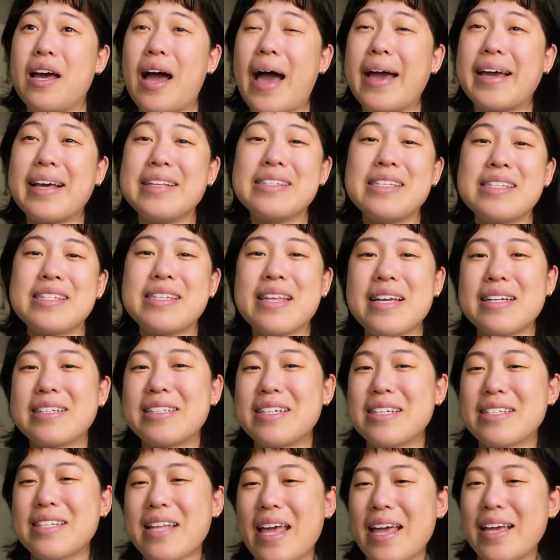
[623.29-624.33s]
I guess it's like
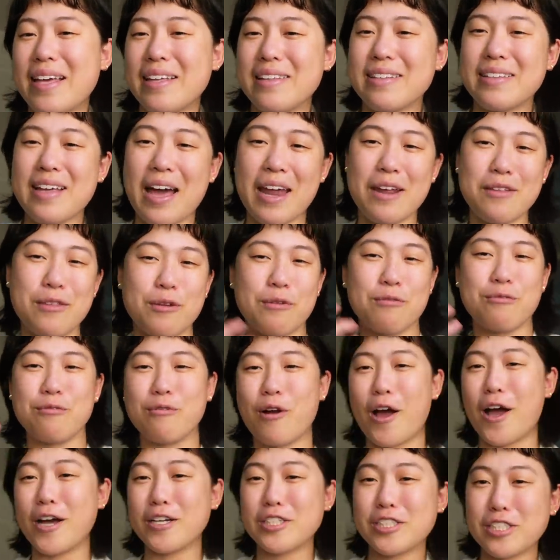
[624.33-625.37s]
just like kind of the
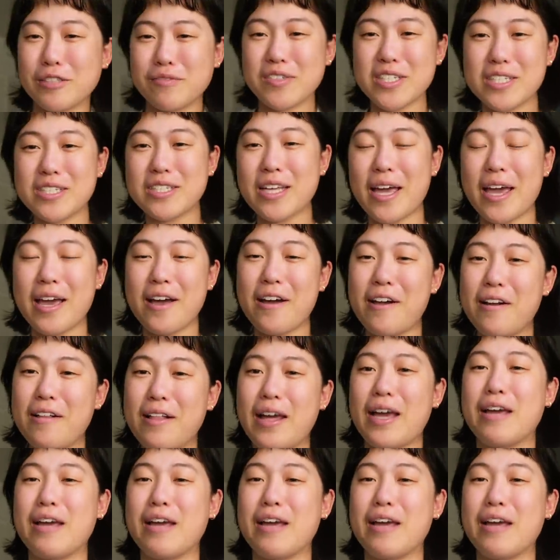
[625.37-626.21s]
rush of a sale.